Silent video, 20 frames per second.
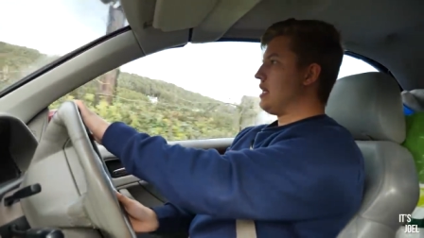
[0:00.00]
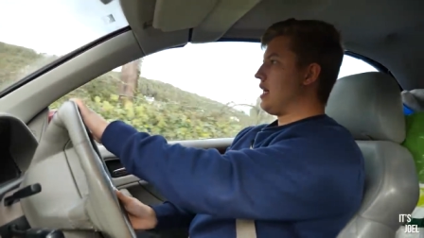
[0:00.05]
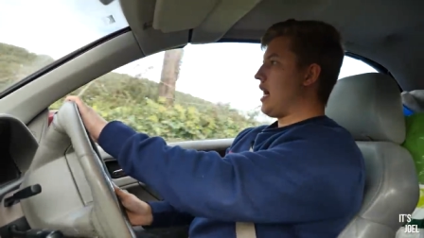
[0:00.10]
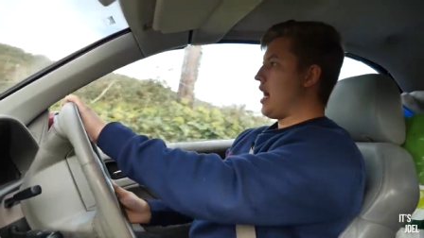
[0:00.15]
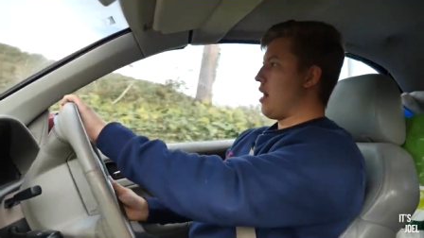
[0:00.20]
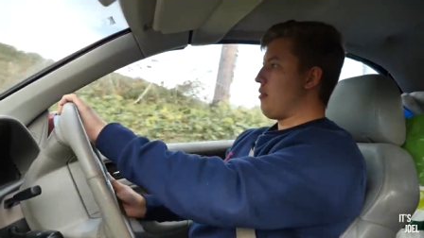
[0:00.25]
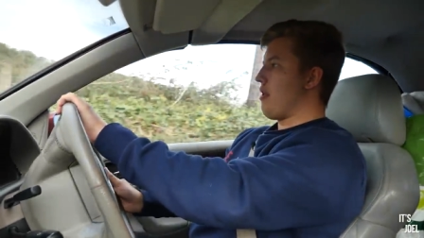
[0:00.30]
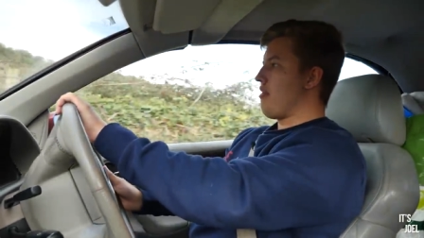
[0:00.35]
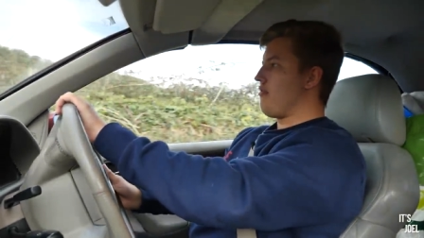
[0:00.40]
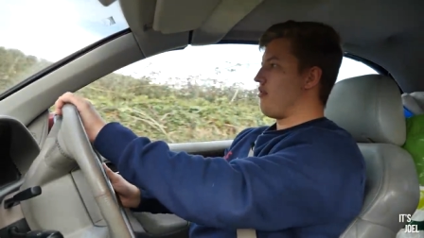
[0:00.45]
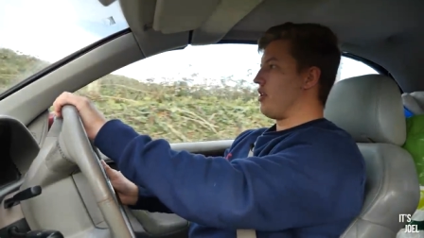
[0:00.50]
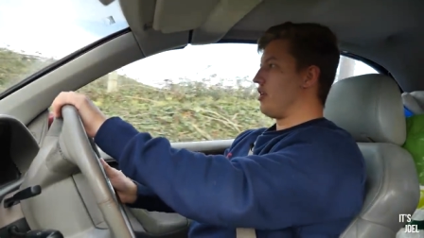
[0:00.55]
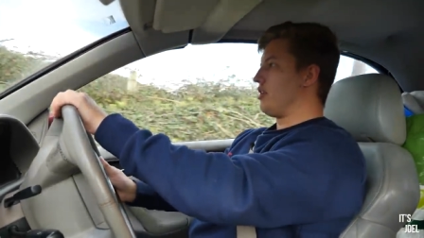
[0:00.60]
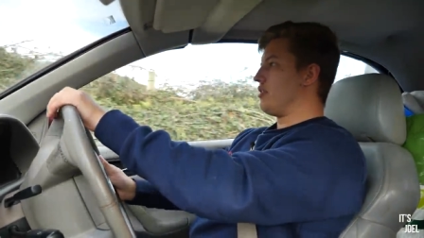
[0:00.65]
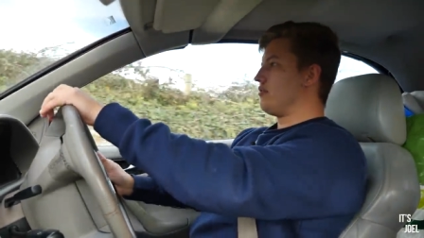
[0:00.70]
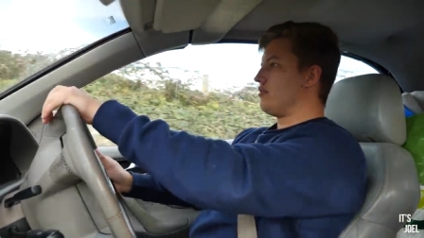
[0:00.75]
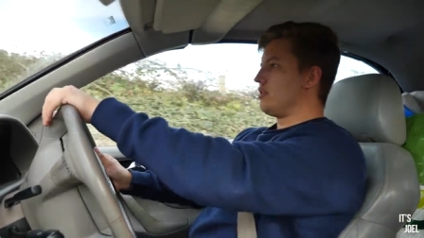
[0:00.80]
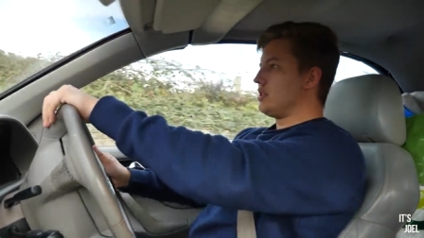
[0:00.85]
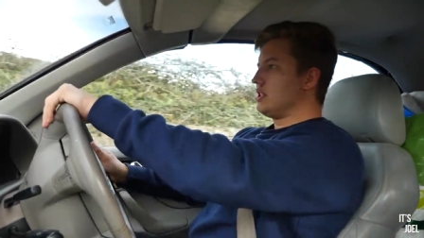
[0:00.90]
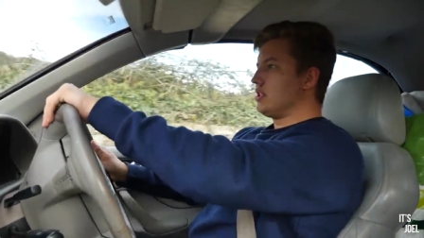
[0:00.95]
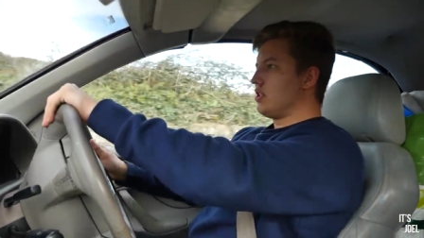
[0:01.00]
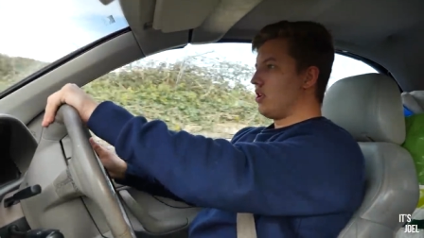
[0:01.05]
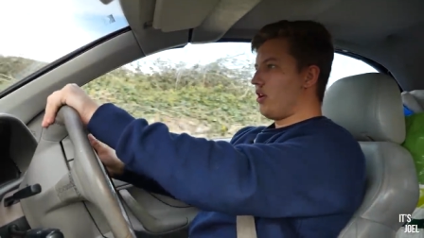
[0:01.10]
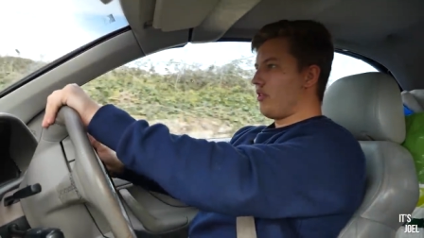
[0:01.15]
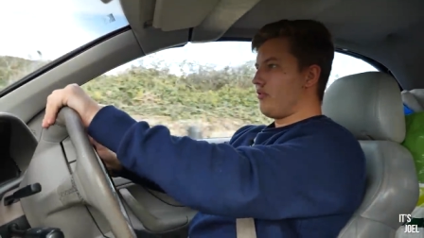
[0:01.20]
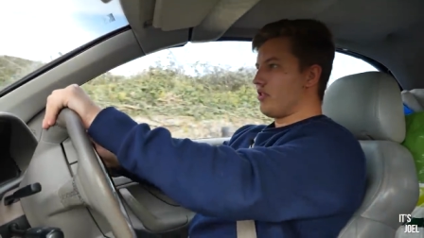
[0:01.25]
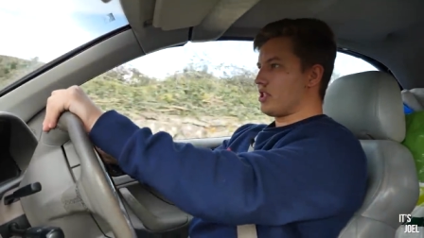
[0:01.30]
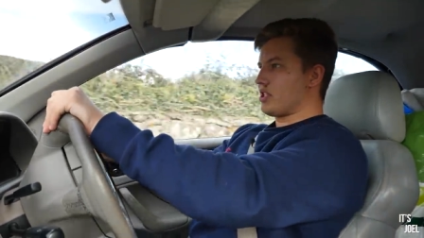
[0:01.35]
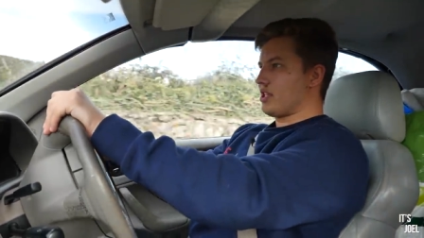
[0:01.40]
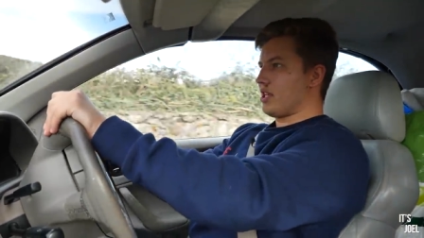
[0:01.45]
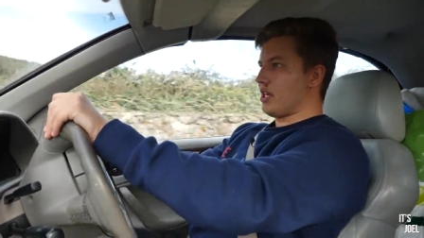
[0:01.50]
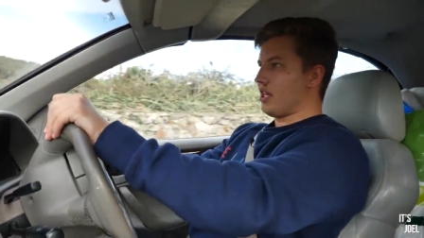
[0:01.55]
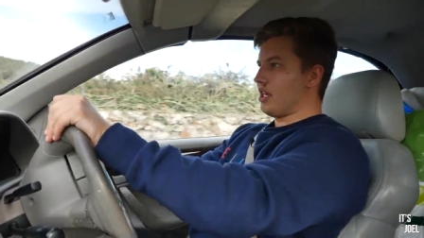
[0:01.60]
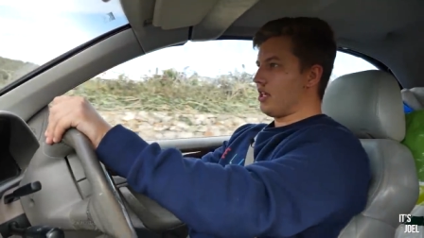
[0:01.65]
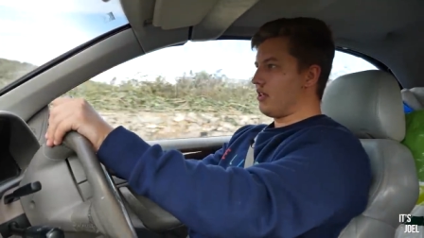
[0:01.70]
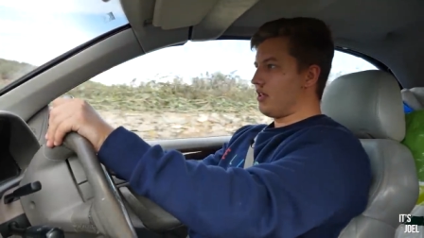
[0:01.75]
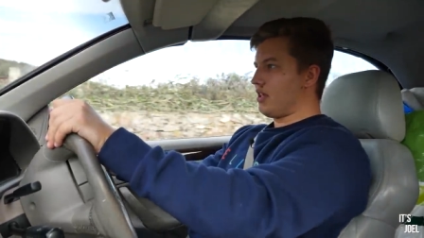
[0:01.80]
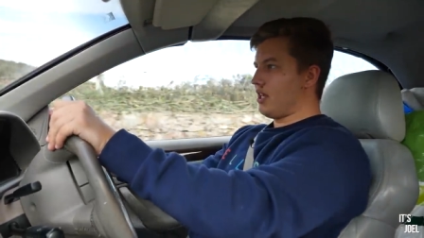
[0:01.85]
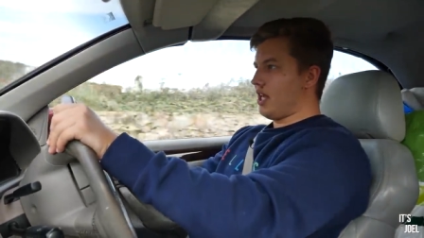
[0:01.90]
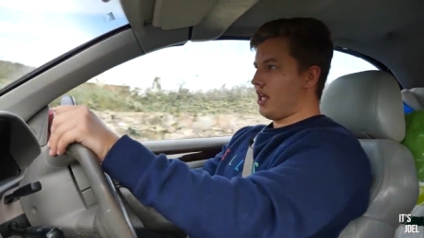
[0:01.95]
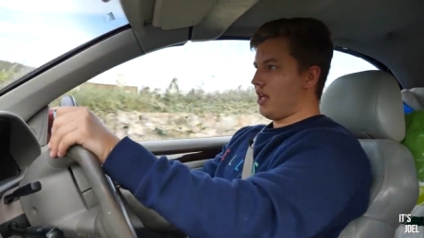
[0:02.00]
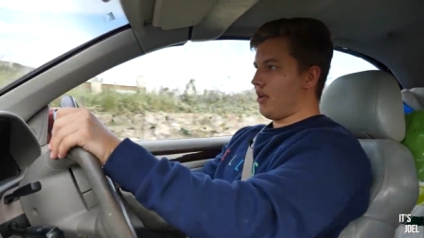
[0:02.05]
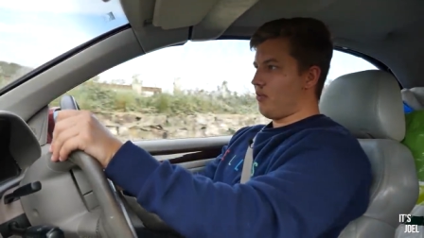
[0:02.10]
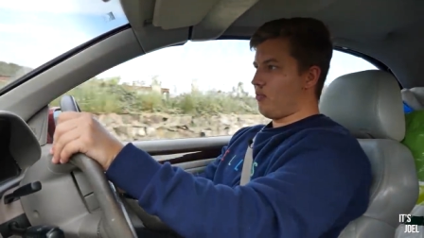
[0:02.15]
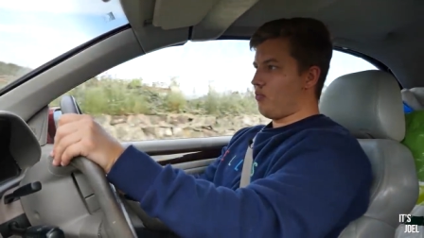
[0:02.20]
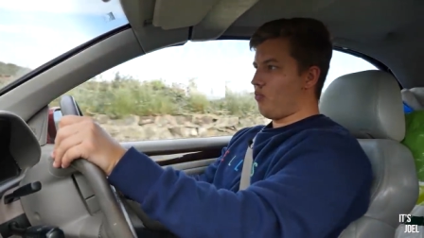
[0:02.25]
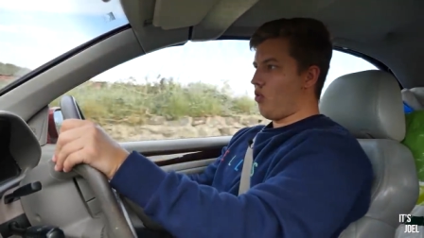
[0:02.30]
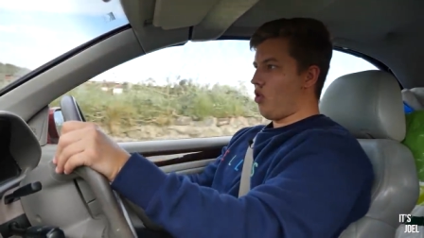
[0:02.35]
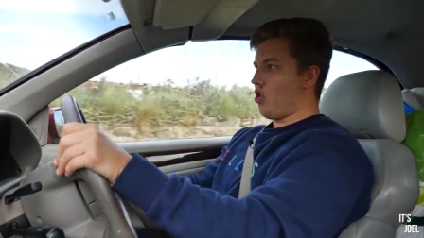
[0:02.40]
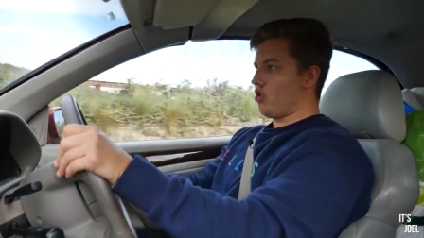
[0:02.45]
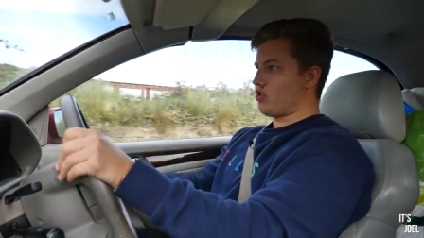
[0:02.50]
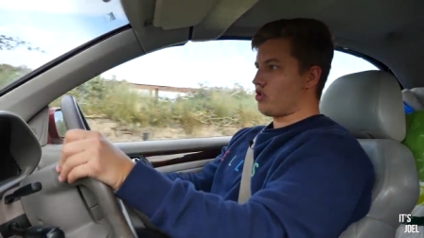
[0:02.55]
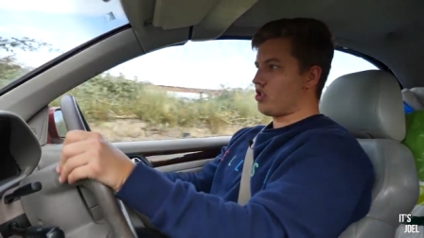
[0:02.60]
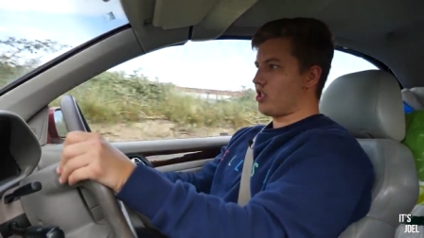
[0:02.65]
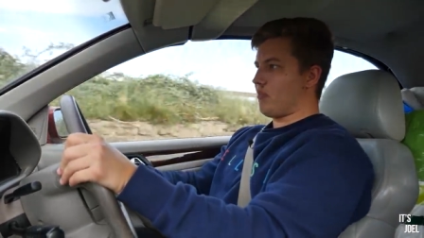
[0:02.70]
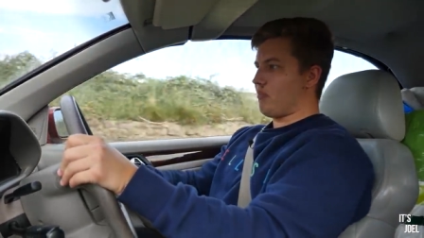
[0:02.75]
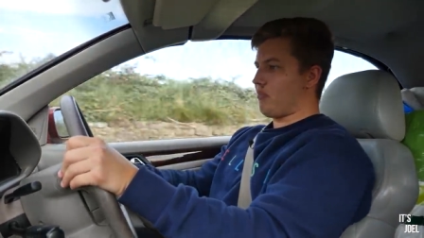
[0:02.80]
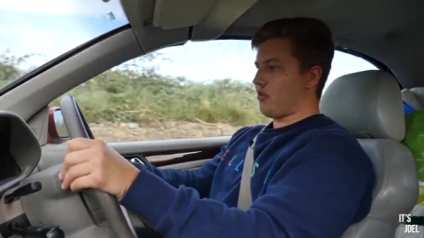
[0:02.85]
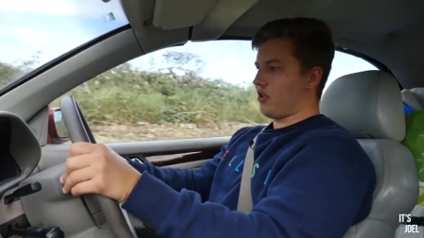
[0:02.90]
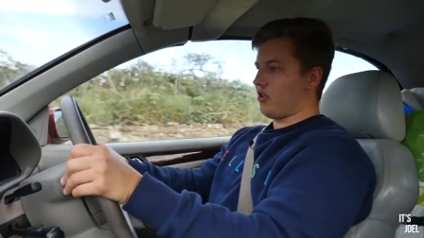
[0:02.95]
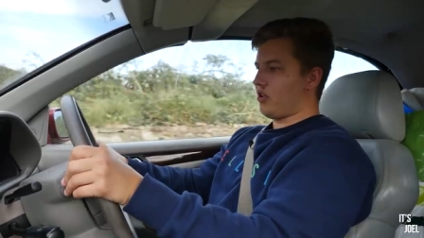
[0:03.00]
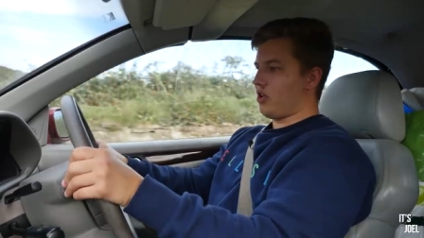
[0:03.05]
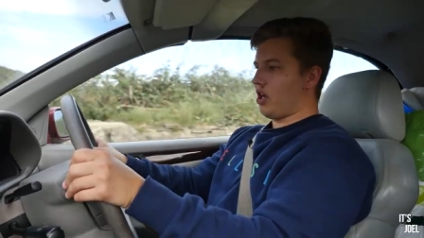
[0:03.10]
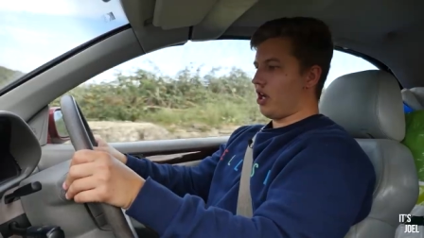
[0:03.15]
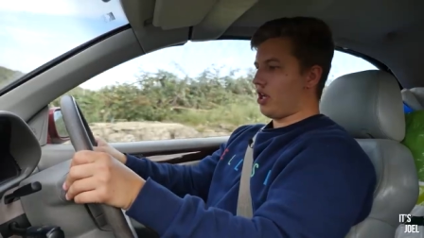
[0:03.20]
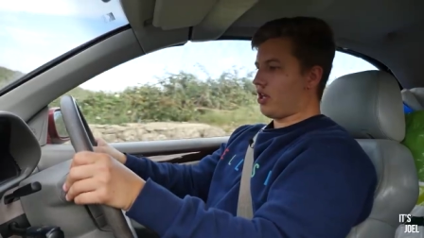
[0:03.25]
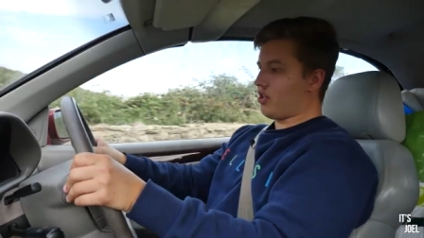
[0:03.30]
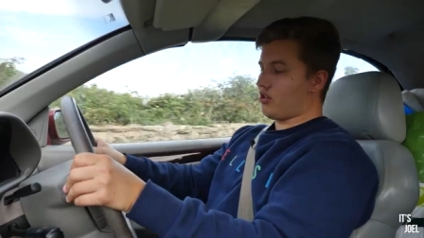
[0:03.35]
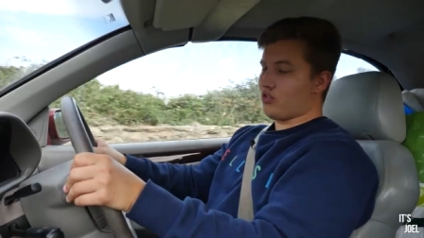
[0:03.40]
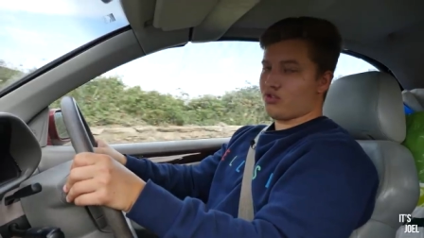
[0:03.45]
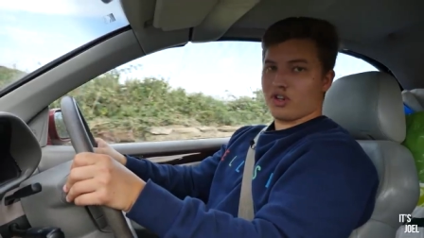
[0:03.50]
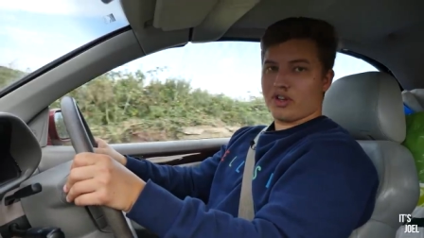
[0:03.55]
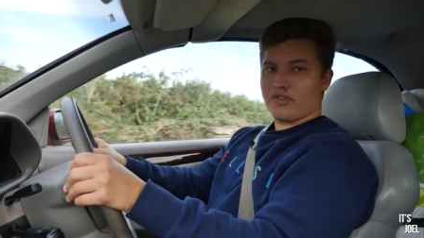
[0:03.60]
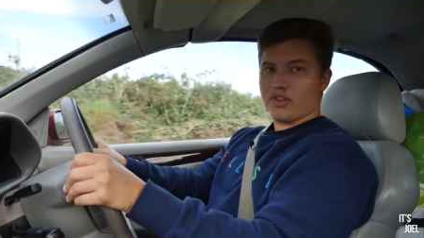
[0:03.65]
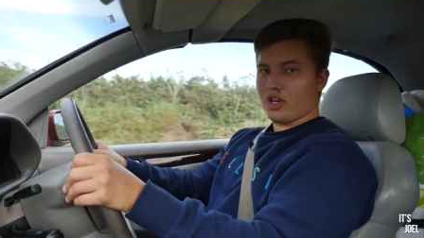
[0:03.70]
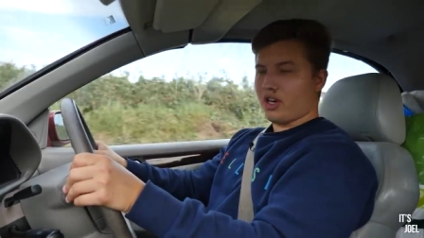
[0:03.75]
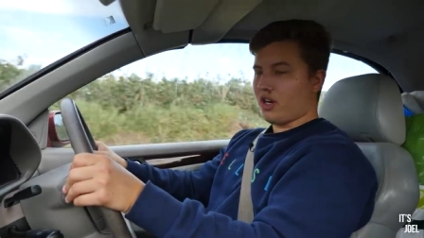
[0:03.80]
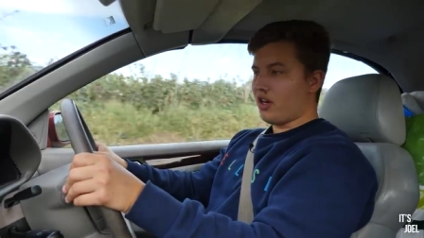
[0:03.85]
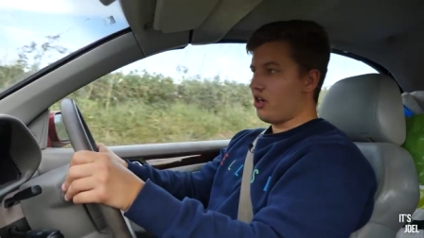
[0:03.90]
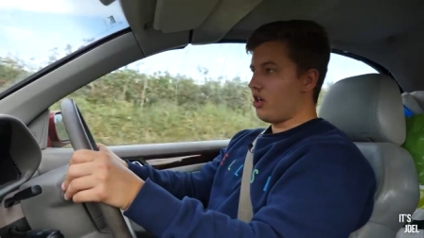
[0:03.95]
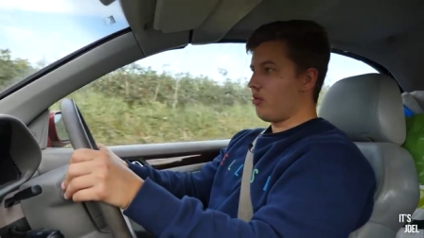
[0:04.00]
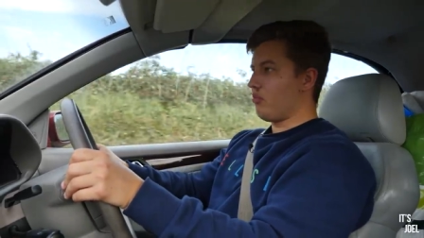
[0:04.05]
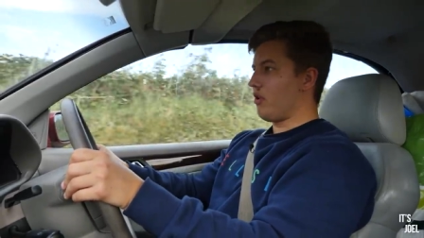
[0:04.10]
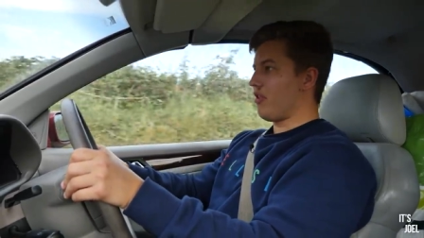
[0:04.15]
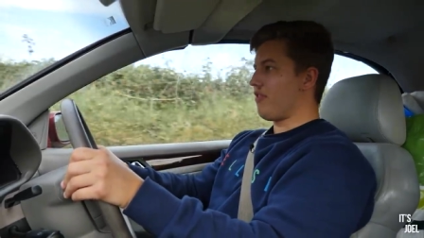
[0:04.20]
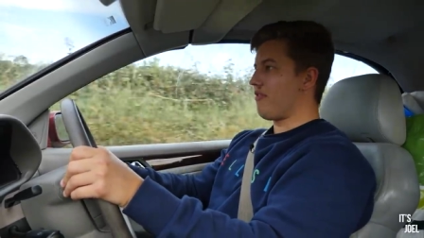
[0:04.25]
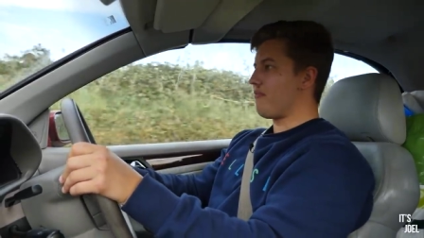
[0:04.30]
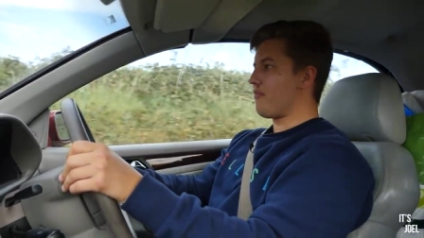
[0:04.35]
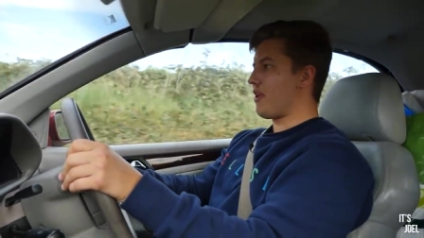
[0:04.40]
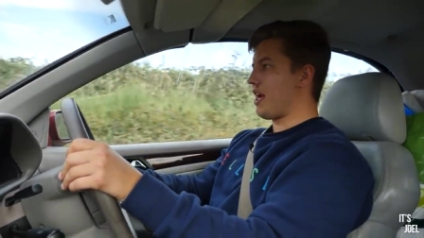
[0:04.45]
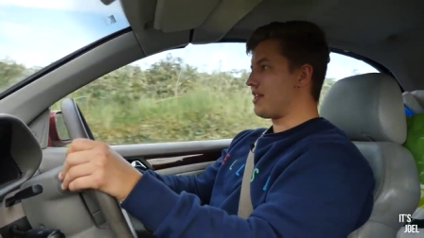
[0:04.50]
However, obviously it was something that I couldn't drive the car home with.